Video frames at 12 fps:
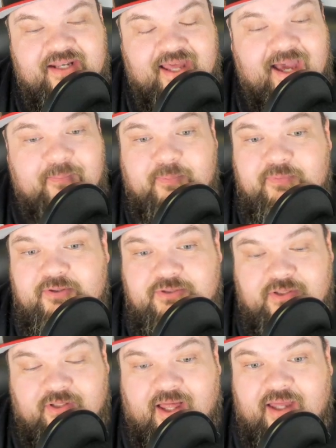that happened.
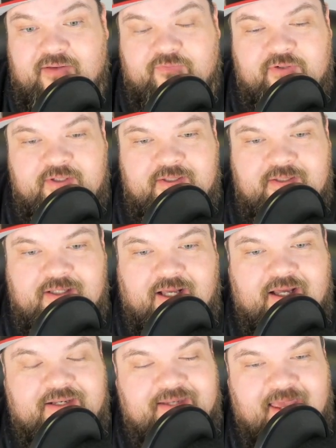There's a lot of
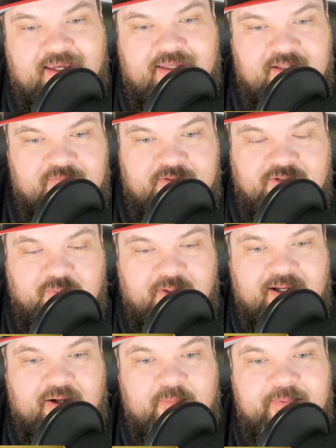negative as
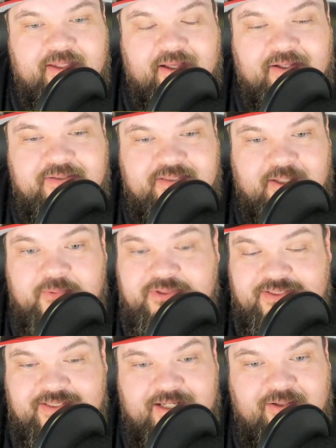well because it was
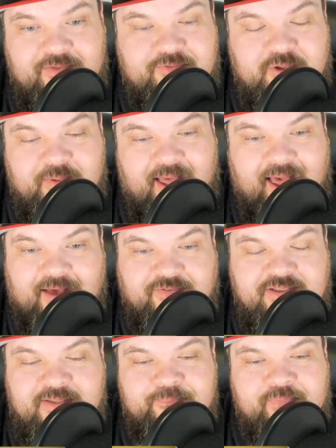a tale of two
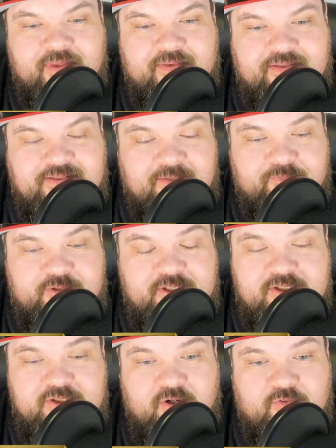halves. The San
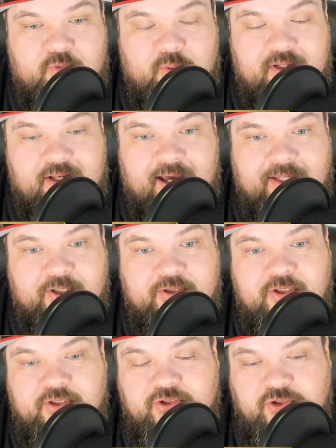Francisco
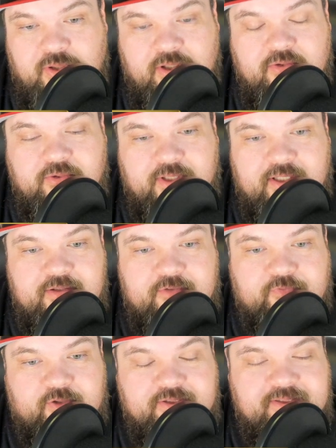49ers struggled in the
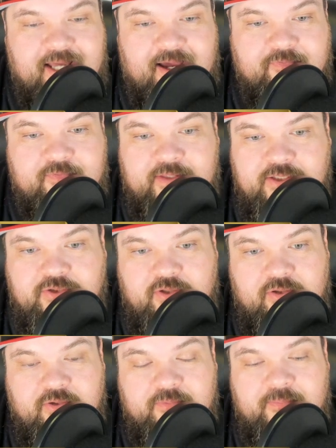first half, and they
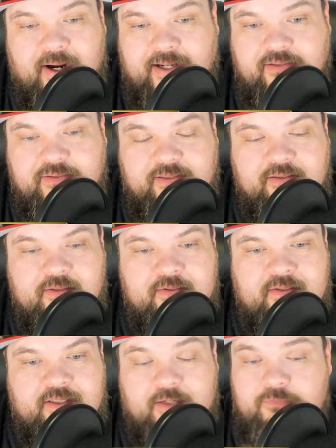struggled mightily.
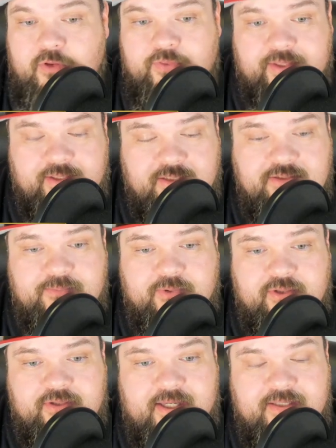Even though they did some
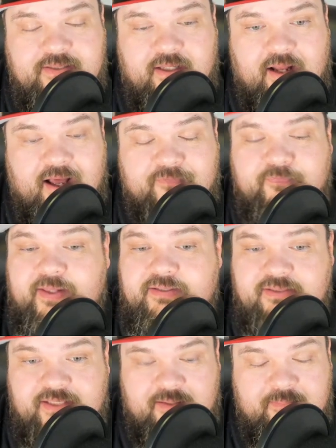good things on
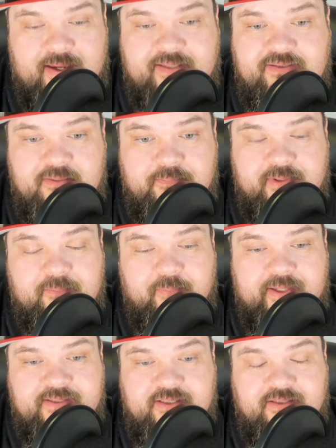offense and they made some big
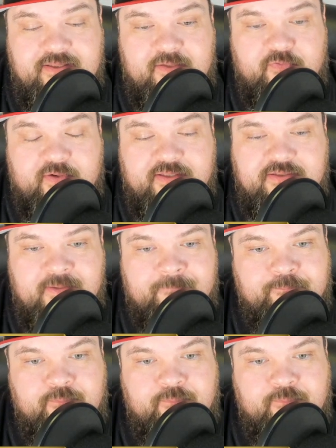plays on defense,